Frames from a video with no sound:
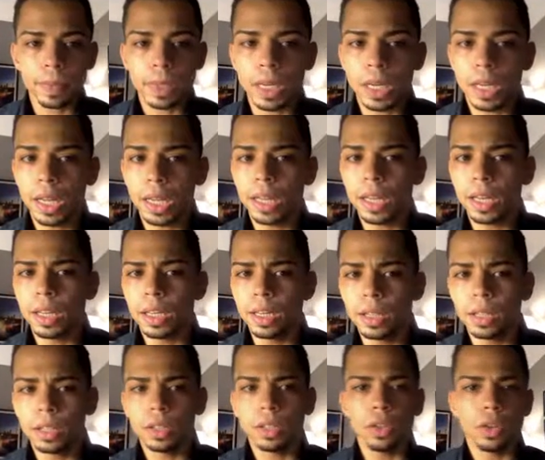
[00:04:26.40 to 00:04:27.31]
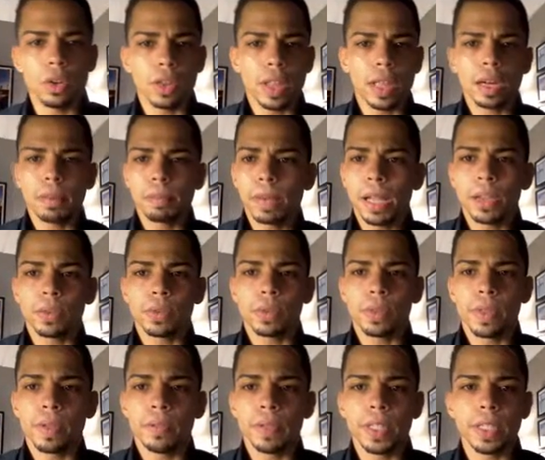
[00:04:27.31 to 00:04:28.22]
And that applies
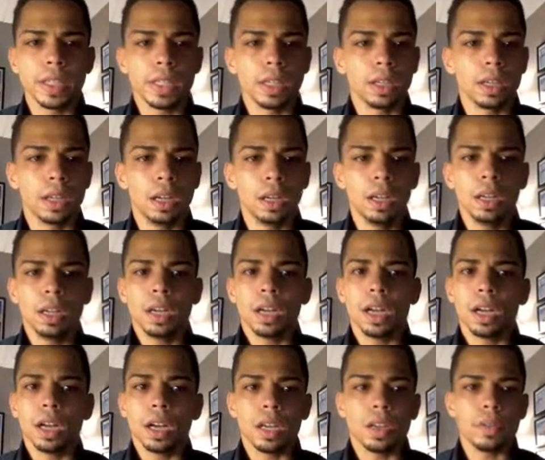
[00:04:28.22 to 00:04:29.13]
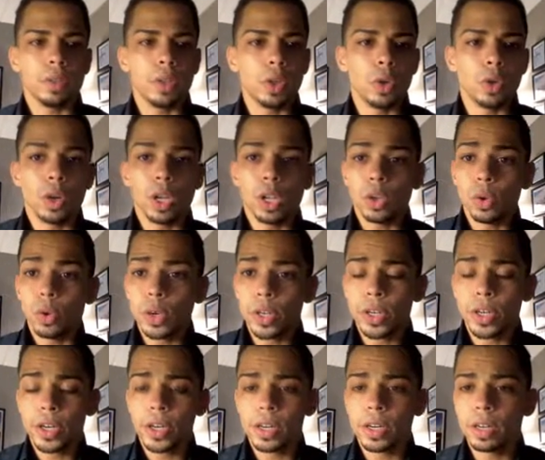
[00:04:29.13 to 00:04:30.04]
with everything. If you know a
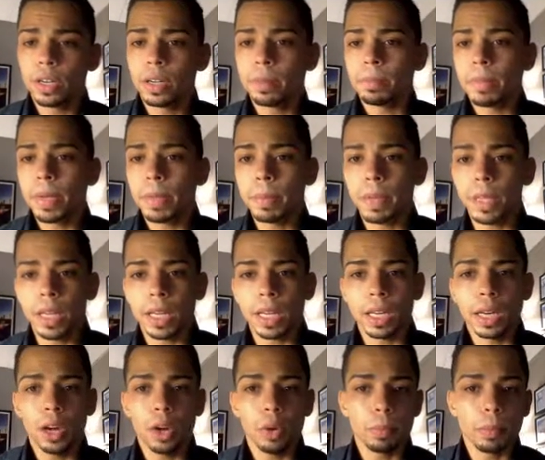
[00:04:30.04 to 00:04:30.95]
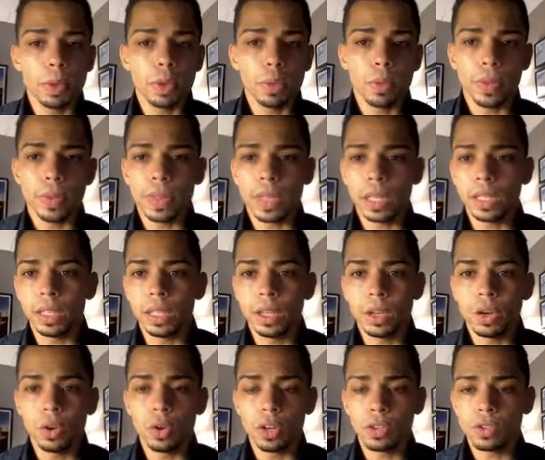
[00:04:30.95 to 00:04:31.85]
lawyer, maybe they can help you with the
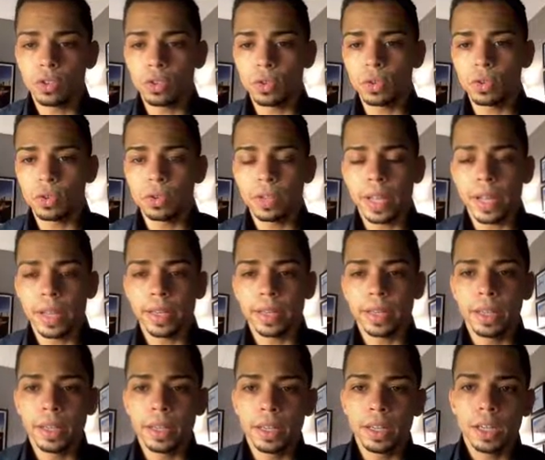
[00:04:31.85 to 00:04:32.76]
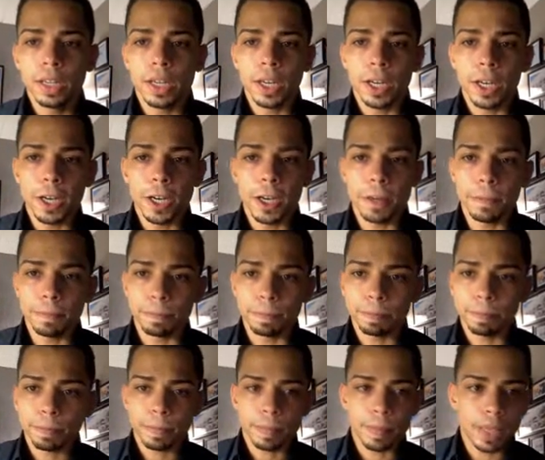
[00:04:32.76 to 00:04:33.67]
legal issues that
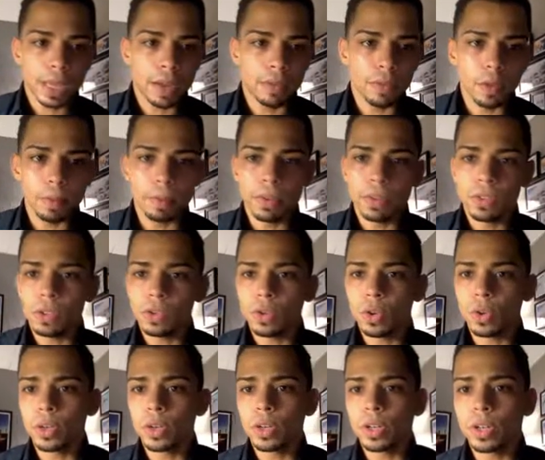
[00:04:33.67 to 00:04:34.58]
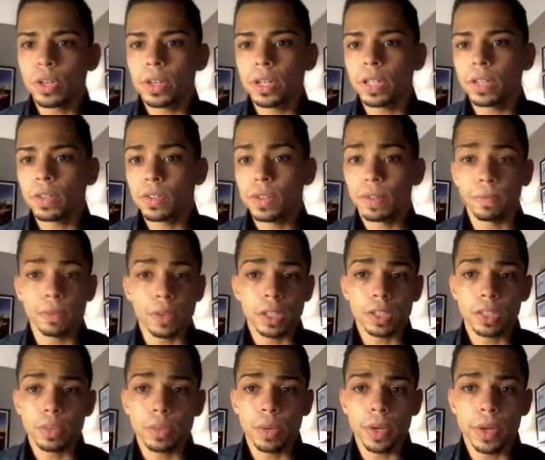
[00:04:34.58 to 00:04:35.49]
every business owner is
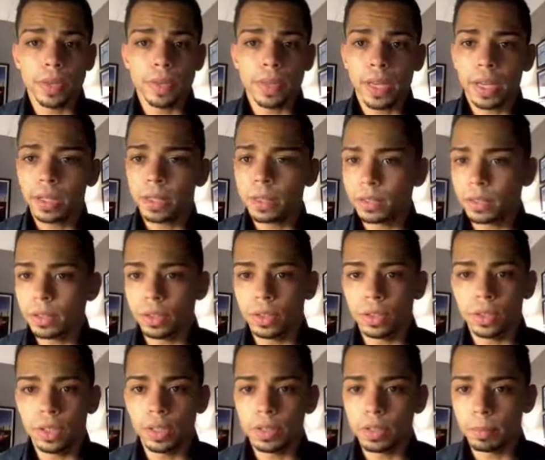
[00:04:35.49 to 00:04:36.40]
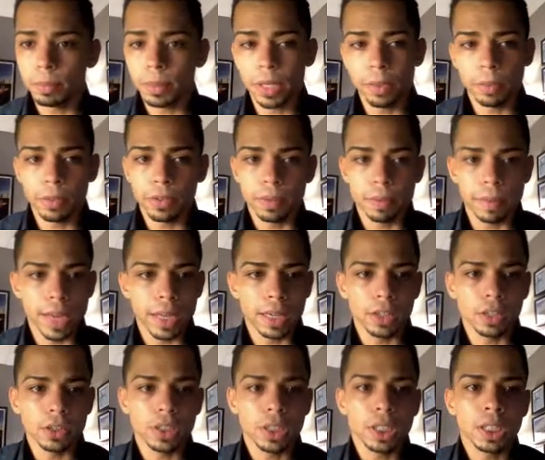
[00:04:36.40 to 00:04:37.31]
confronted with that you need to be able to
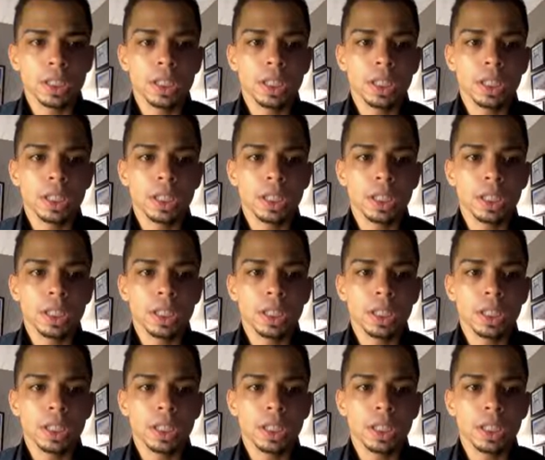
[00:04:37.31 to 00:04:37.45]
manage.